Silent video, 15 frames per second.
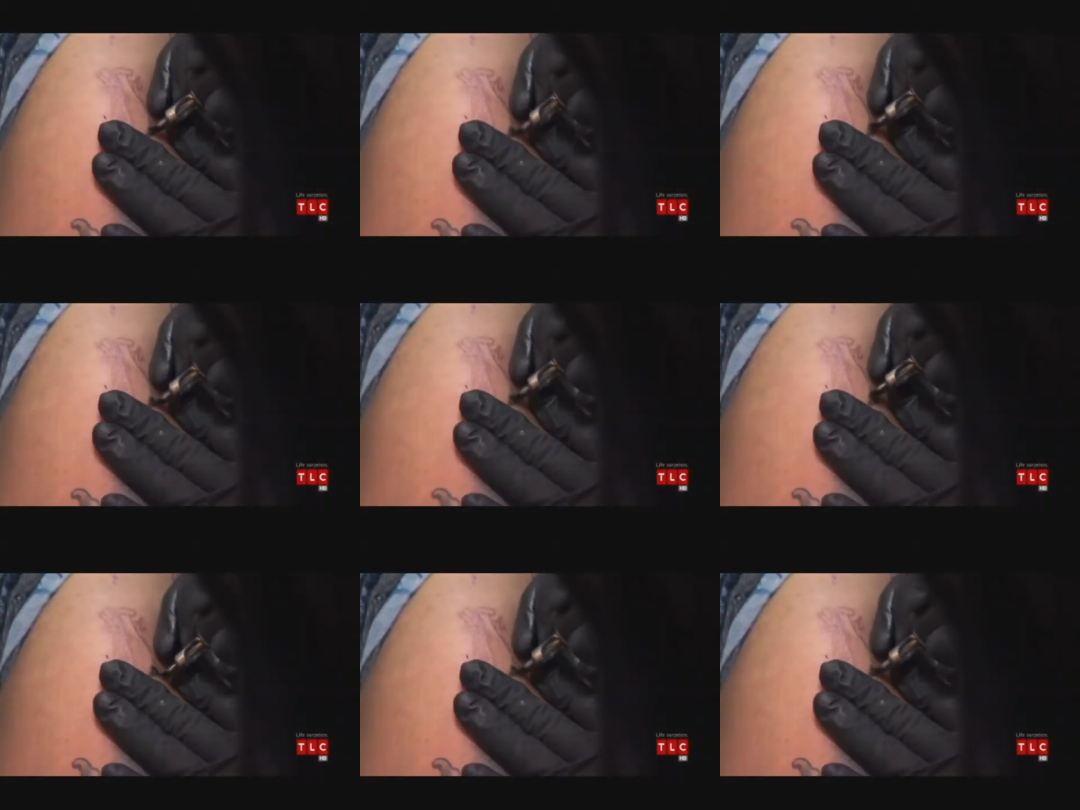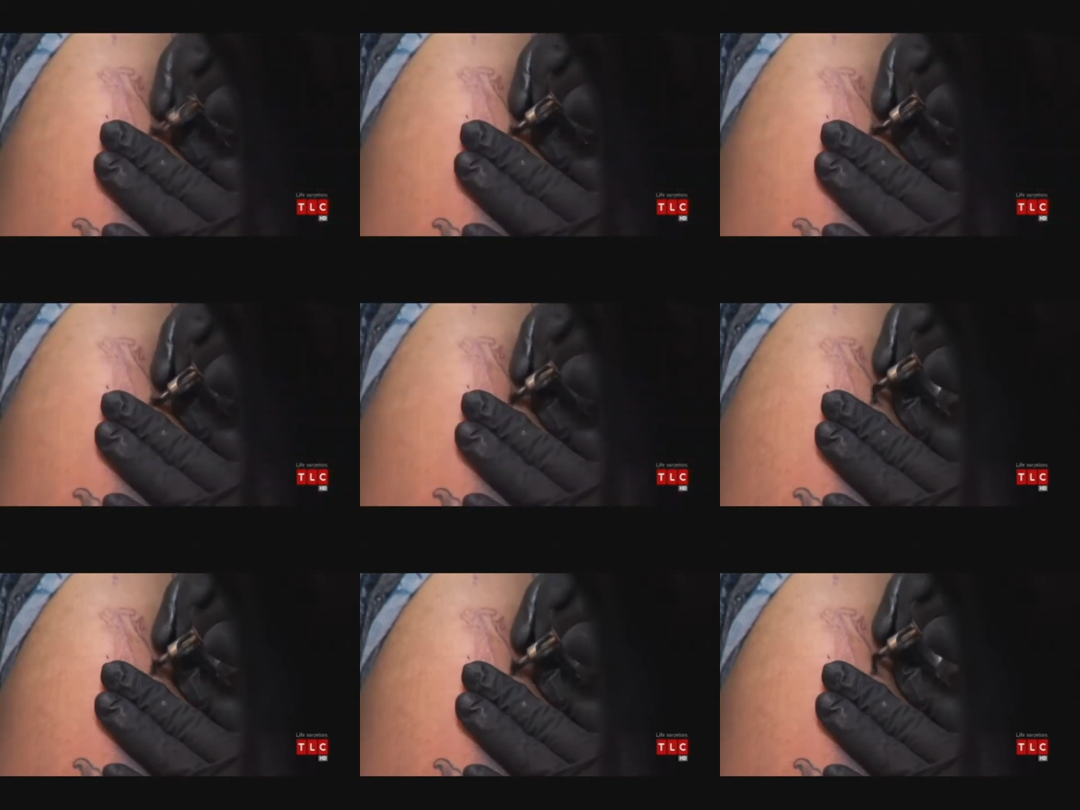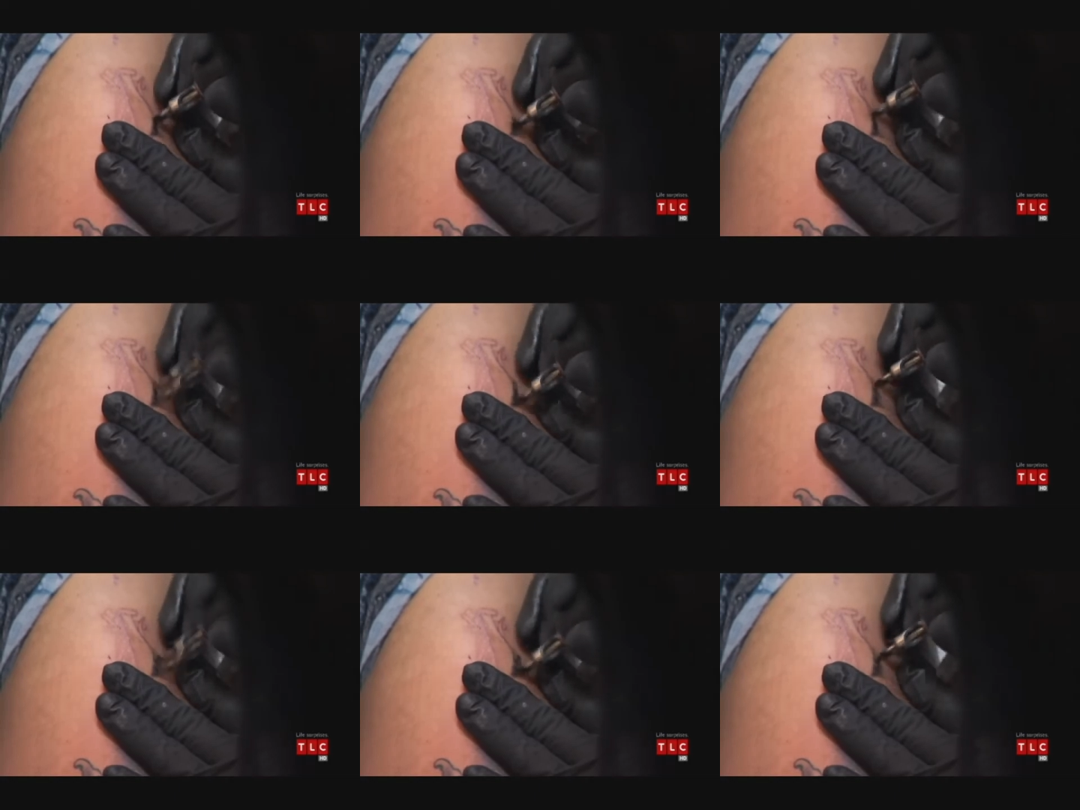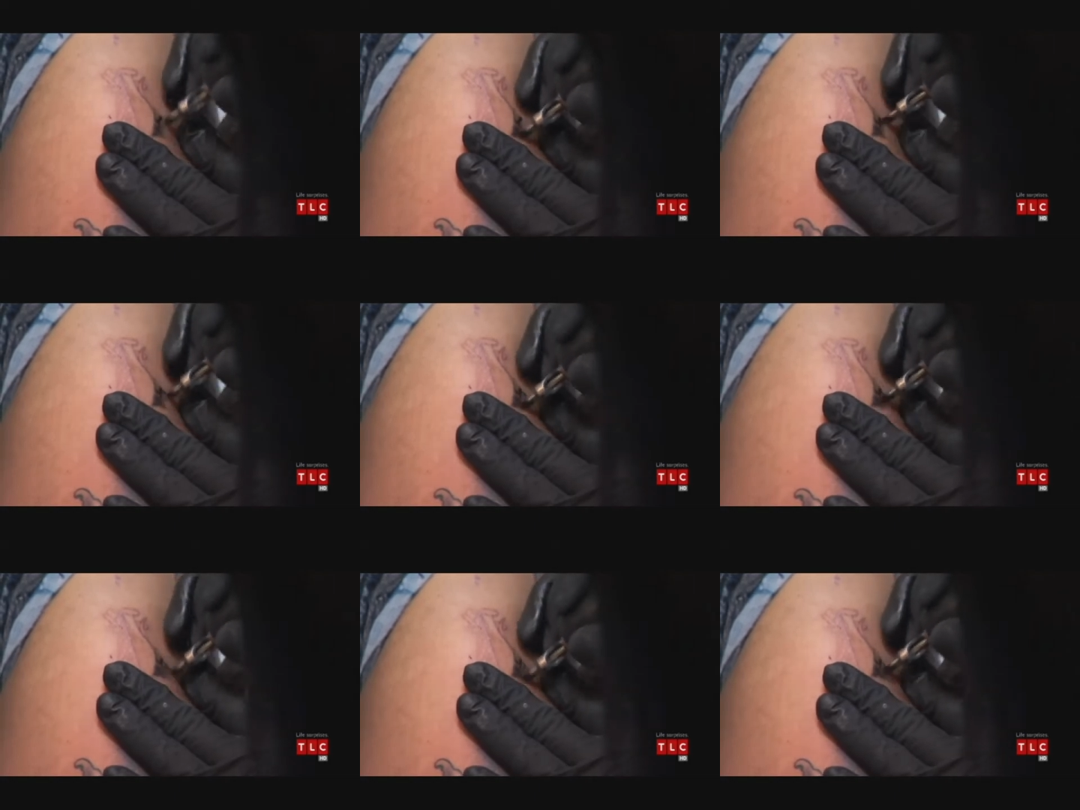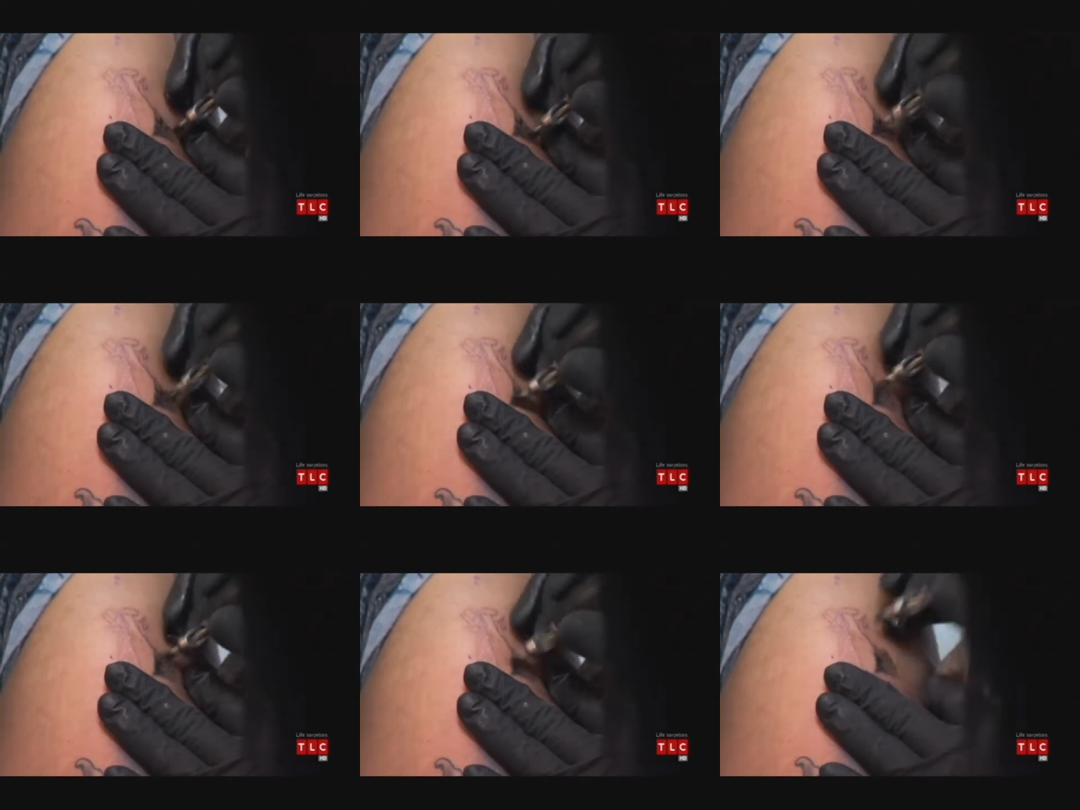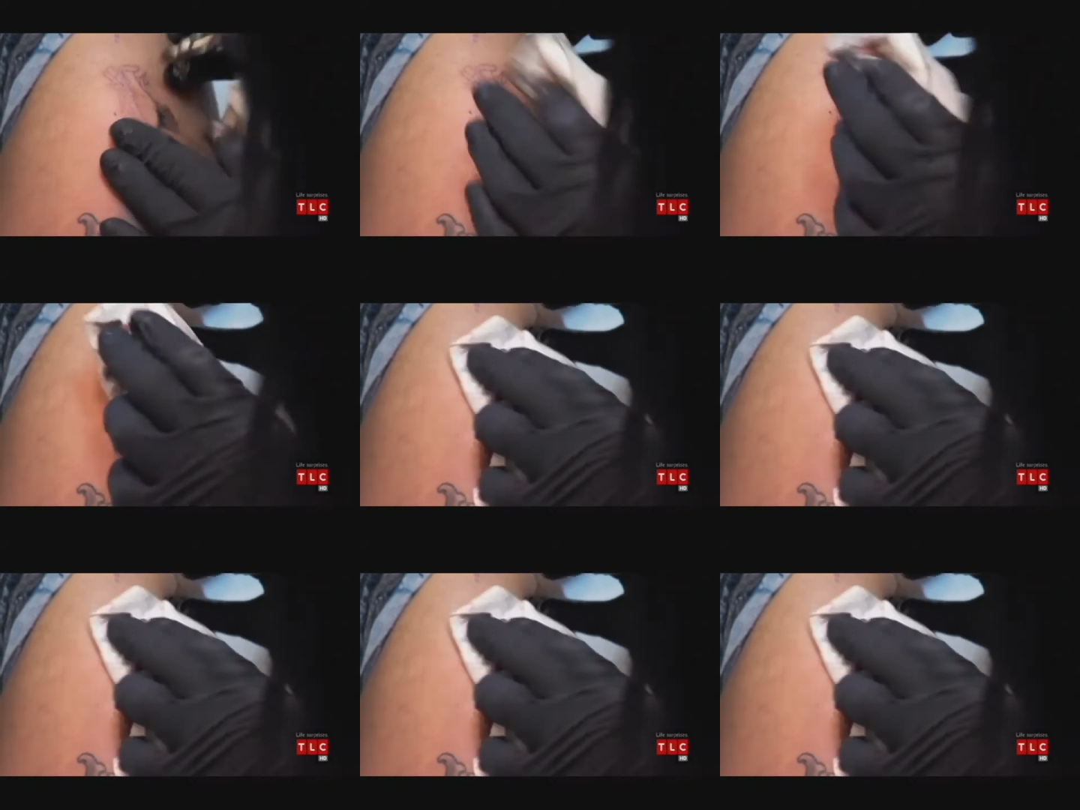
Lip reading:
No face is visible, so there are no lips to read.